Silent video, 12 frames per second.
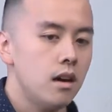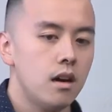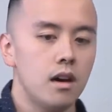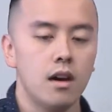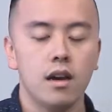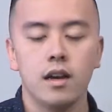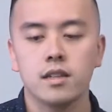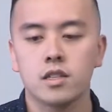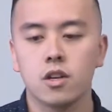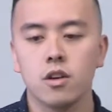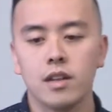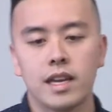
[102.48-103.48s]
And
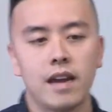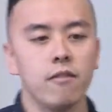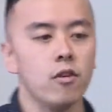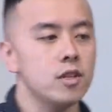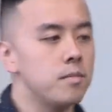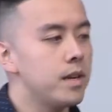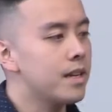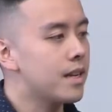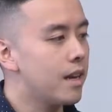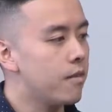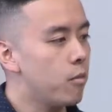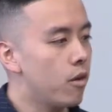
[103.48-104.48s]
so like I've always
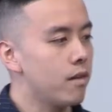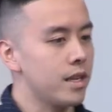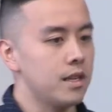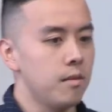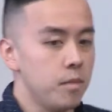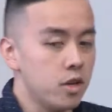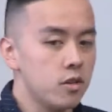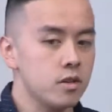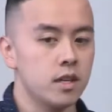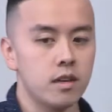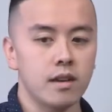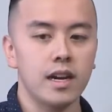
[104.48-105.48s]
been kind of more like the
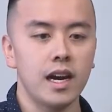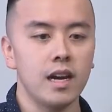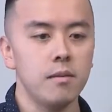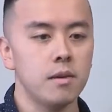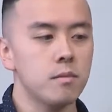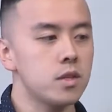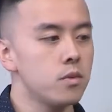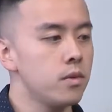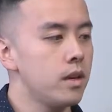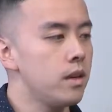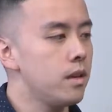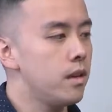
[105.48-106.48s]
middle tier guy in
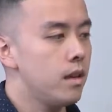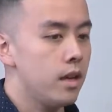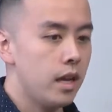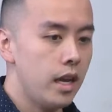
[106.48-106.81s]
between